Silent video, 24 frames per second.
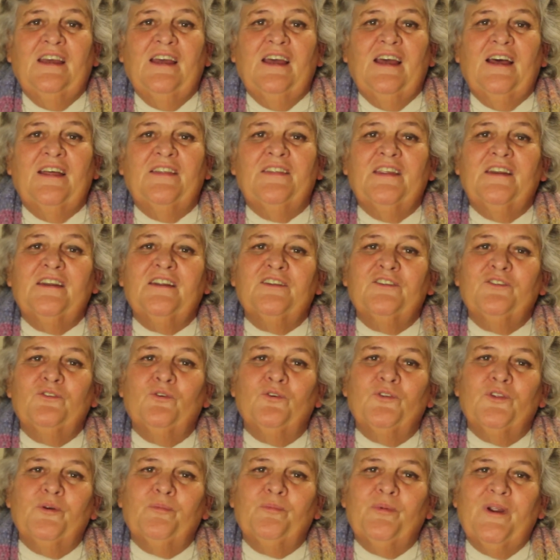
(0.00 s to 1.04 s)
And then I
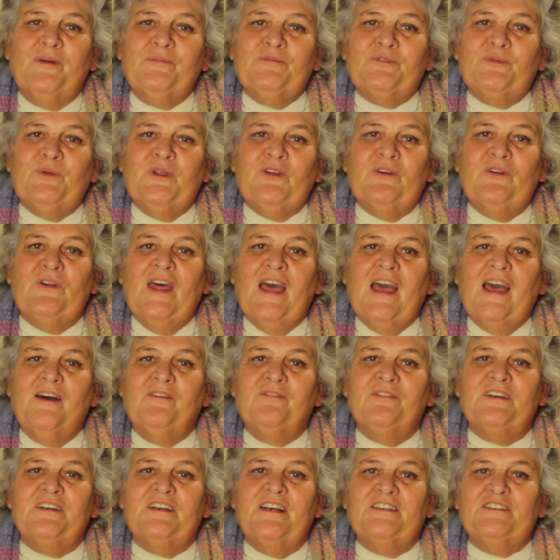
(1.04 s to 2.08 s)
thought that perhaps we could have
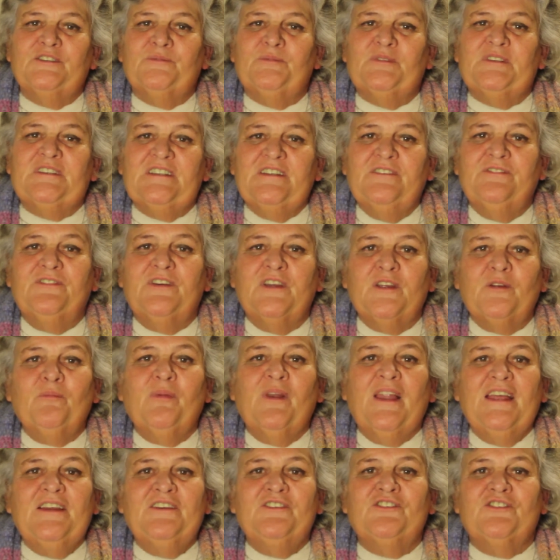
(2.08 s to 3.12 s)
a specific
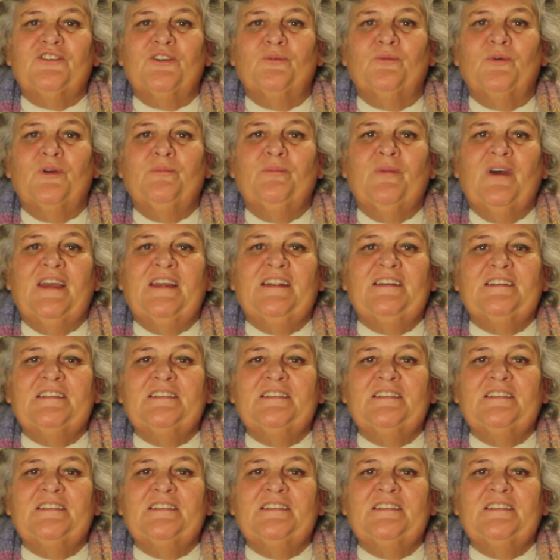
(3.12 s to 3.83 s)
pledge that we made.